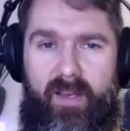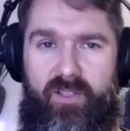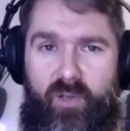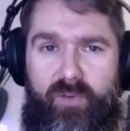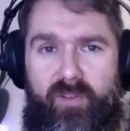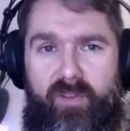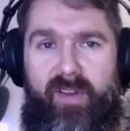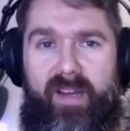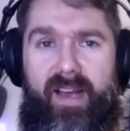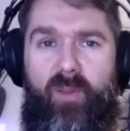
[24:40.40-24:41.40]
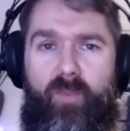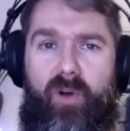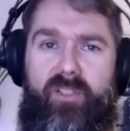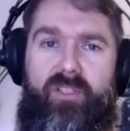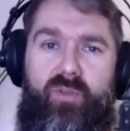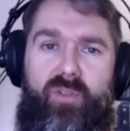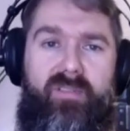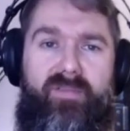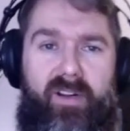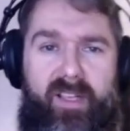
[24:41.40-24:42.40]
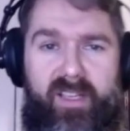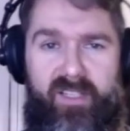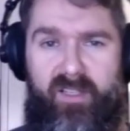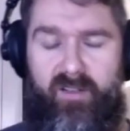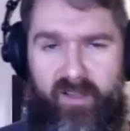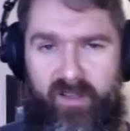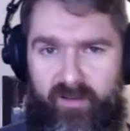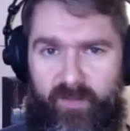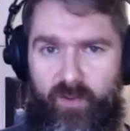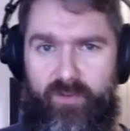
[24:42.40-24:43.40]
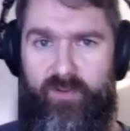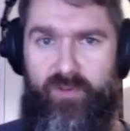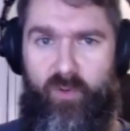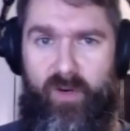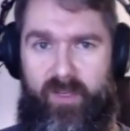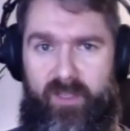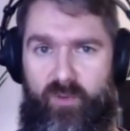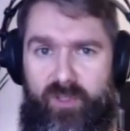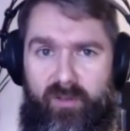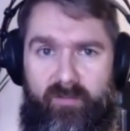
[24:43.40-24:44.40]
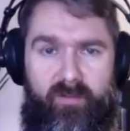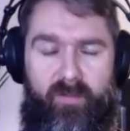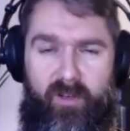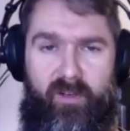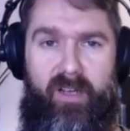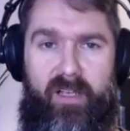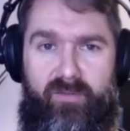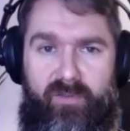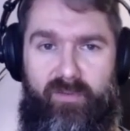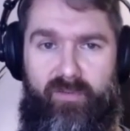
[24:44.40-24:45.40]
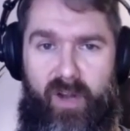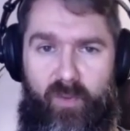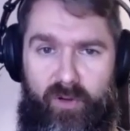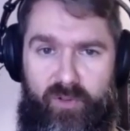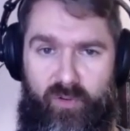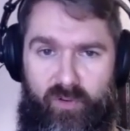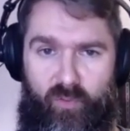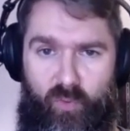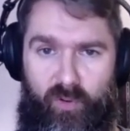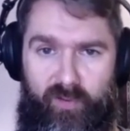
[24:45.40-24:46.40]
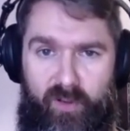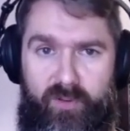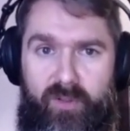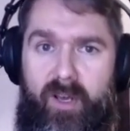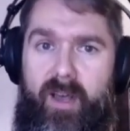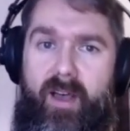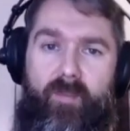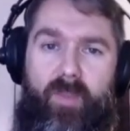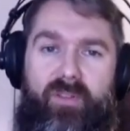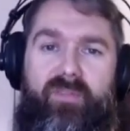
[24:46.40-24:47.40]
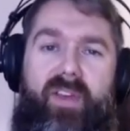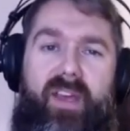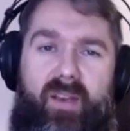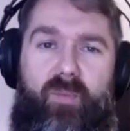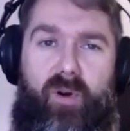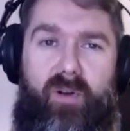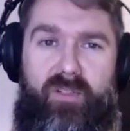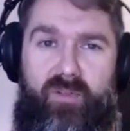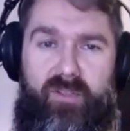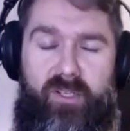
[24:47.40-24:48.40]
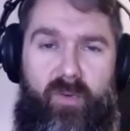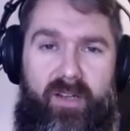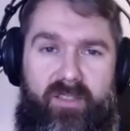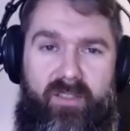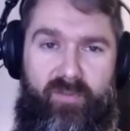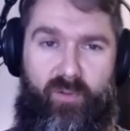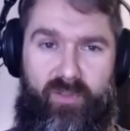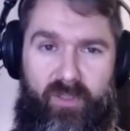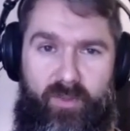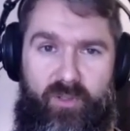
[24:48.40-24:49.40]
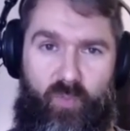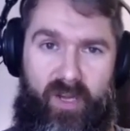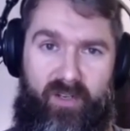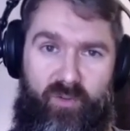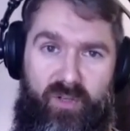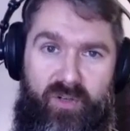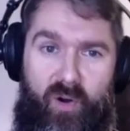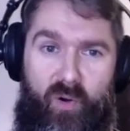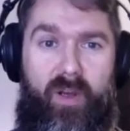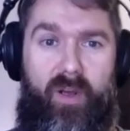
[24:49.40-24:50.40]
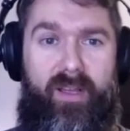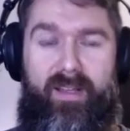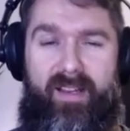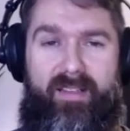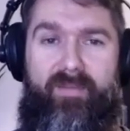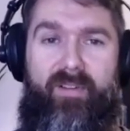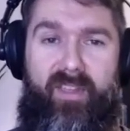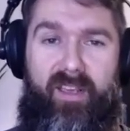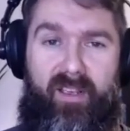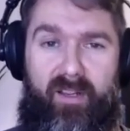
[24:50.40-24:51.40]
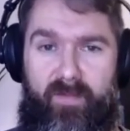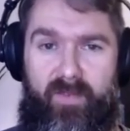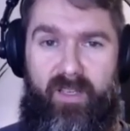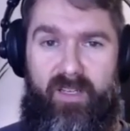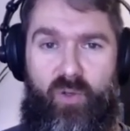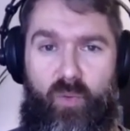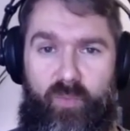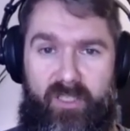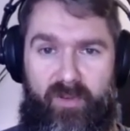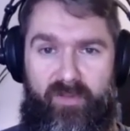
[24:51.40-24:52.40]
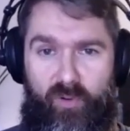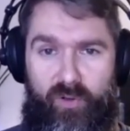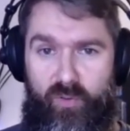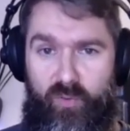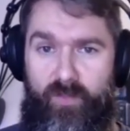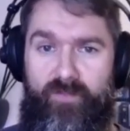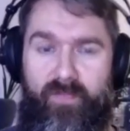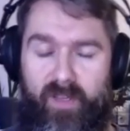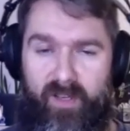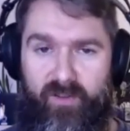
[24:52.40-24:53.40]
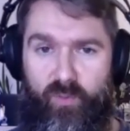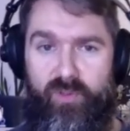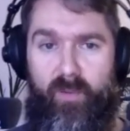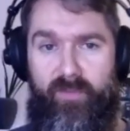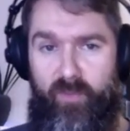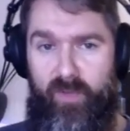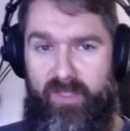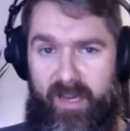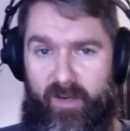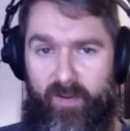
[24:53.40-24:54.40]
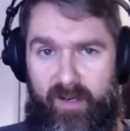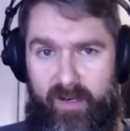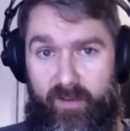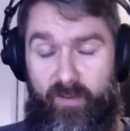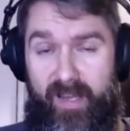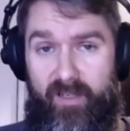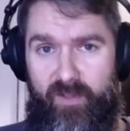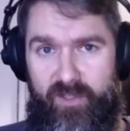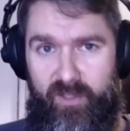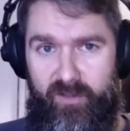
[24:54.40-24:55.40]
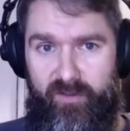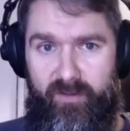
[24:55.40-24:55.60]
So the fanning out part is usually very easy. It's also when using other kinds of frameworks or workflows. But the fan-in part is usually quite difficult here, because when do you know that everything is complete before you do something with the aggregated result?